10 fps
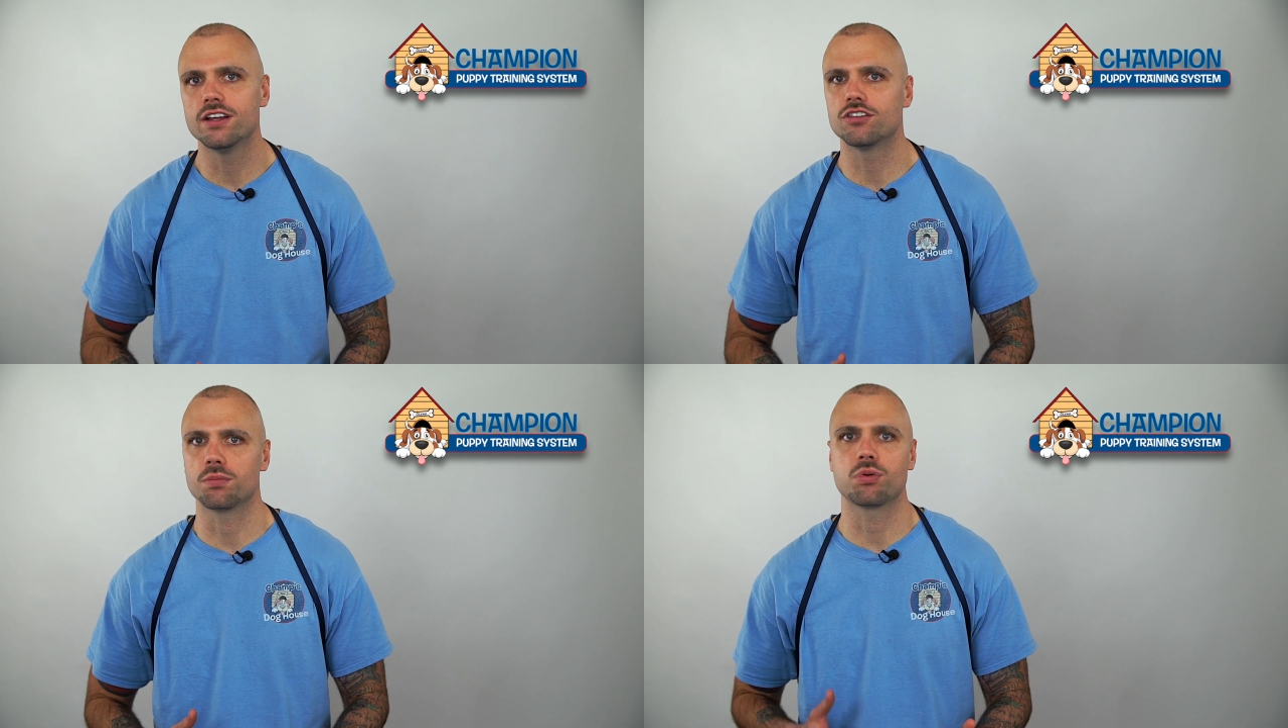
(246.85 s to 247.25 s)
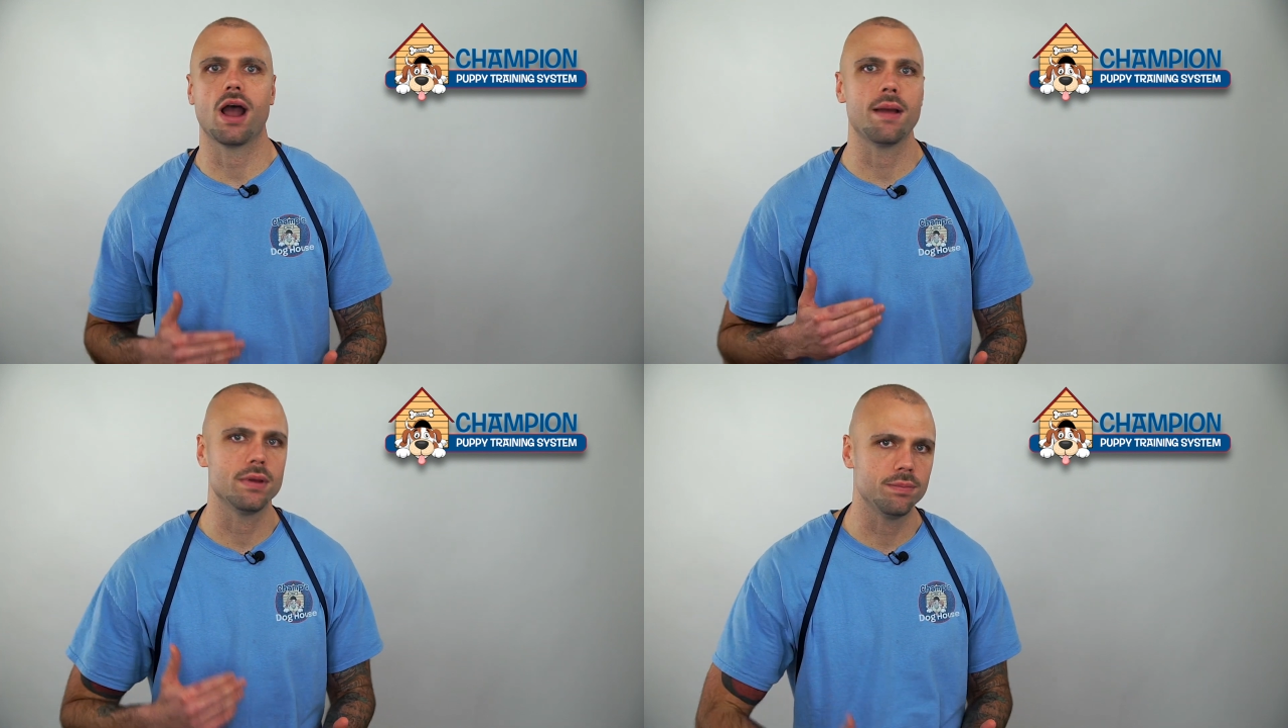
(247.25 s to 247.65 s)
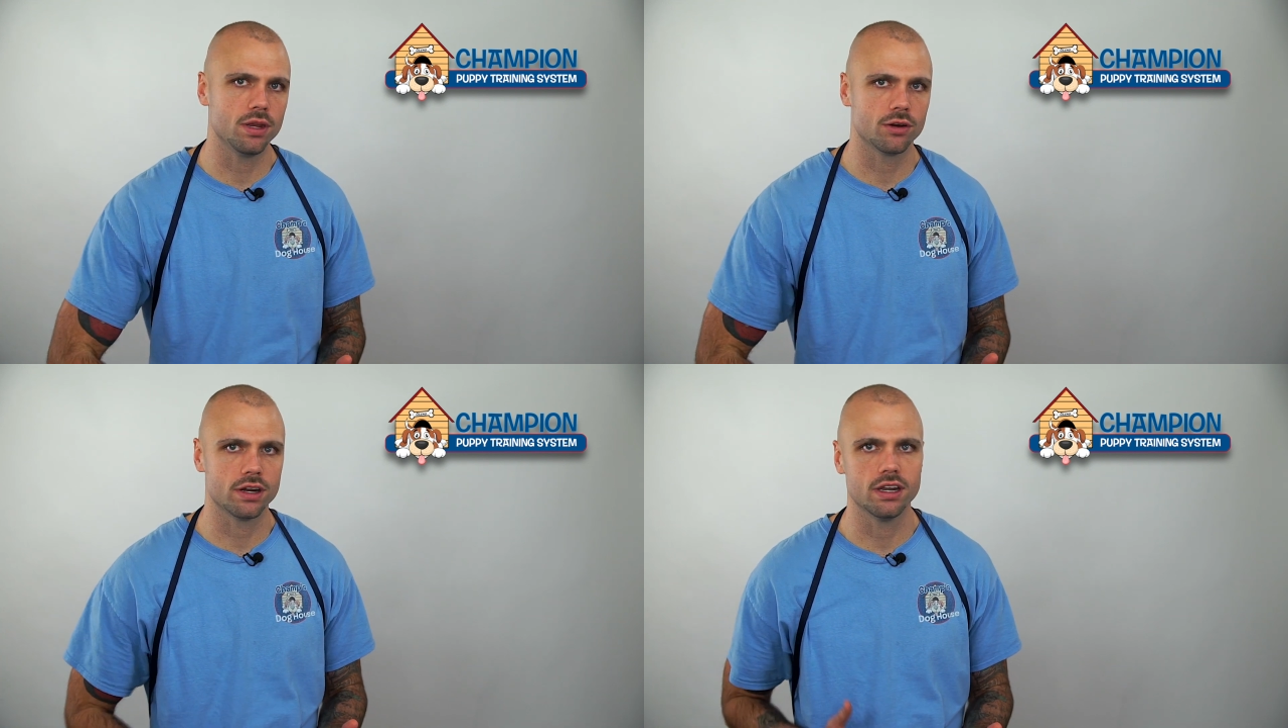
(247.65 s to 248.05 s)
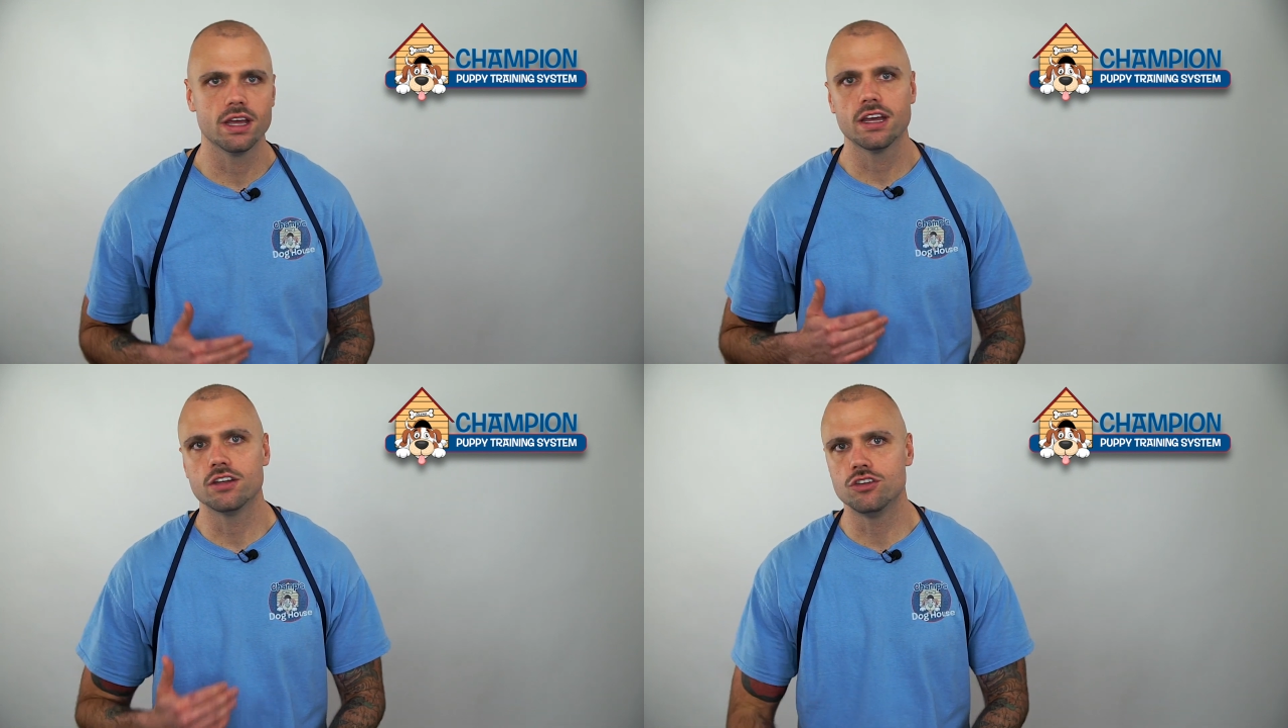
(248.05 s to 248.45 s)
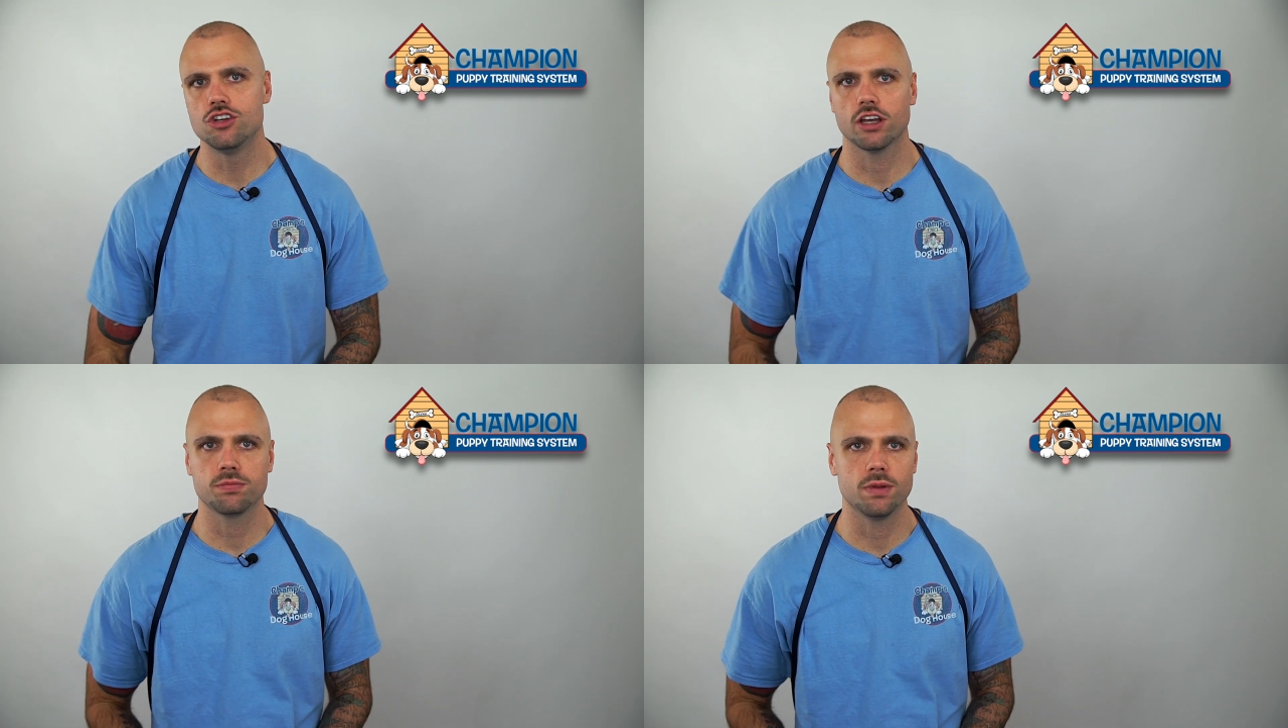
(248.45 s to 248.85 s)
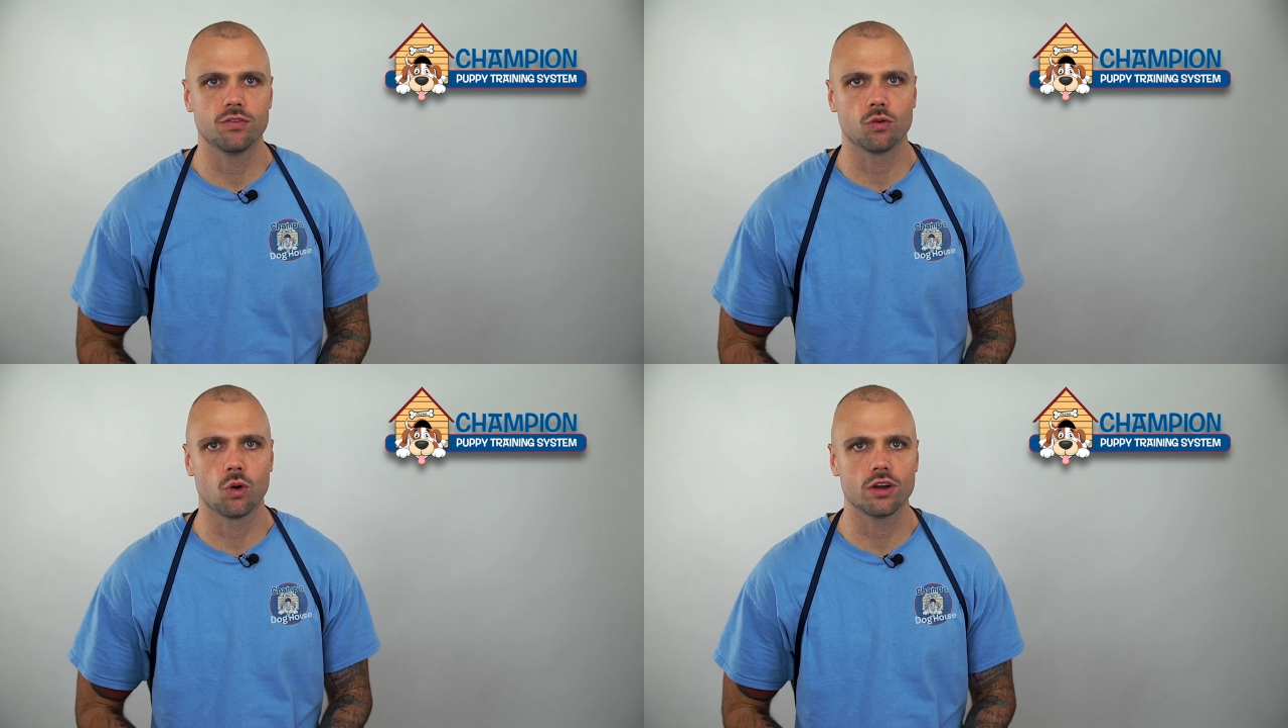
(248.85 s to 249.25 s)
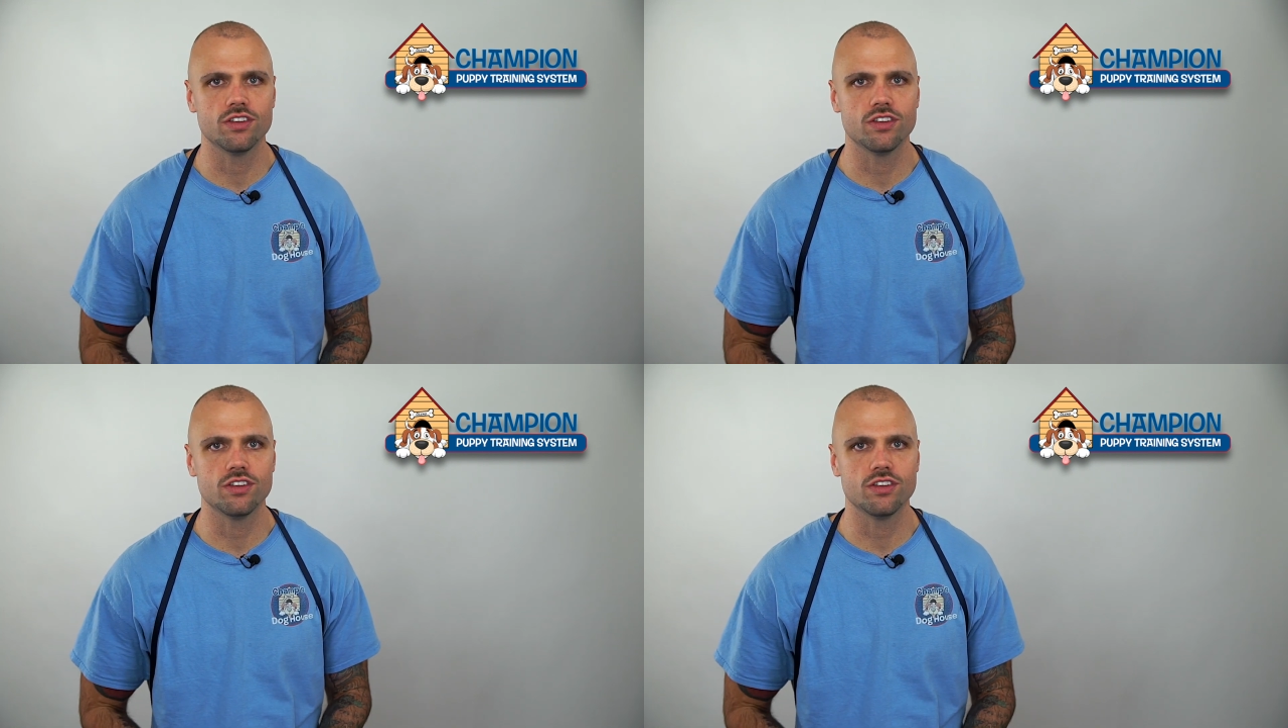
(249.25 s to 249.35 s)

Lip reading: there's a priming period just before